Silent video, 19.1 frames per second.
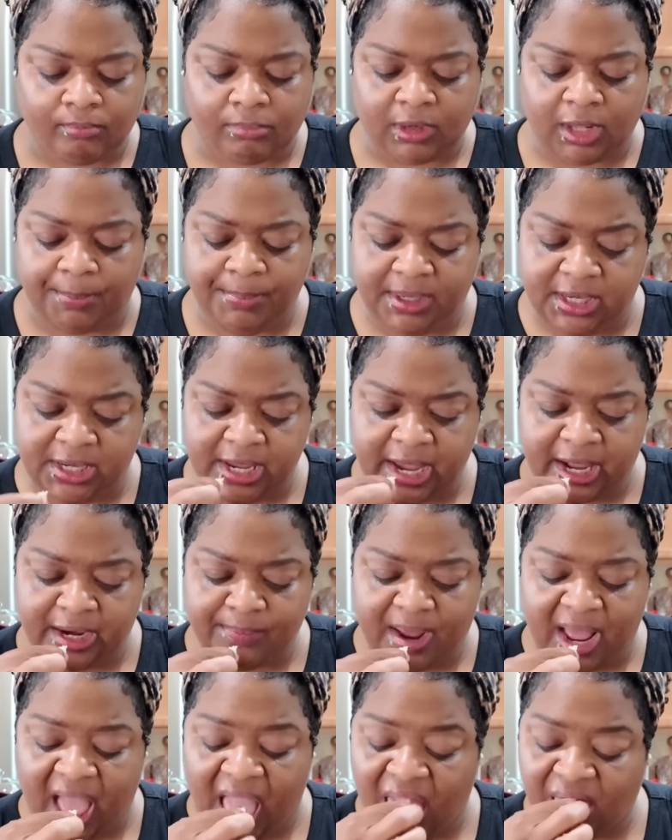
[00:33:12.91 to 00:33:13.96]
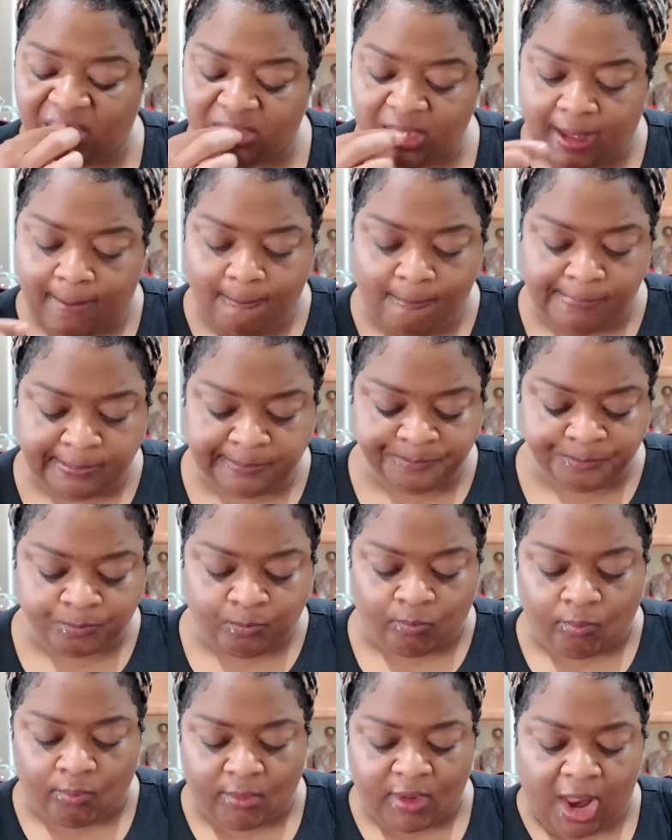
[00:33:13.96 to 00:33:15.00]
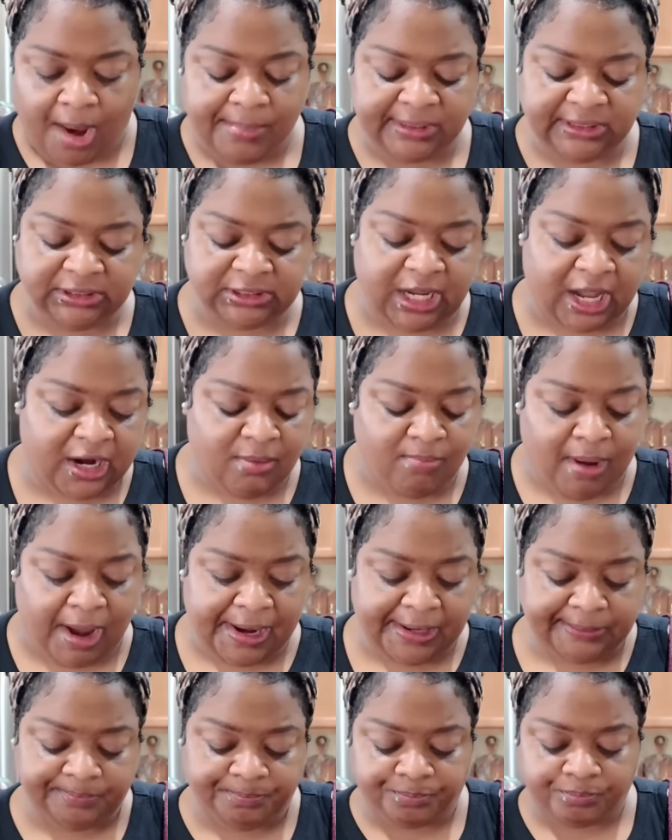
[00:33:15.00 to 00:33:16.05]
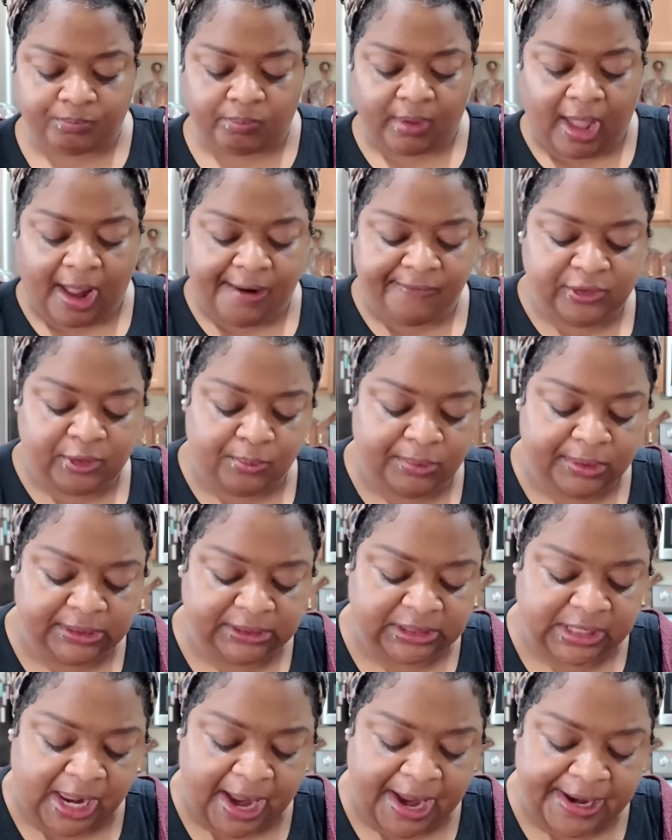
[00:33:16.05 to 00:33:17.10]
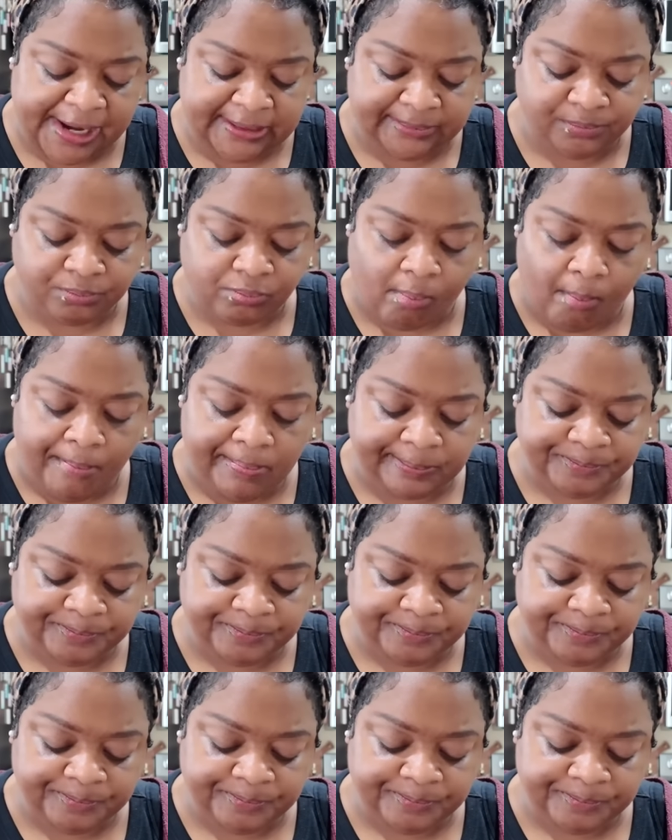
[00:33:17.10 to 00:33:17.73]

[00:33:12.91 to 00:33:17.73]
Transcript: Let me give y'all a bite. I'm going to give y'all a bite off the one that I haven't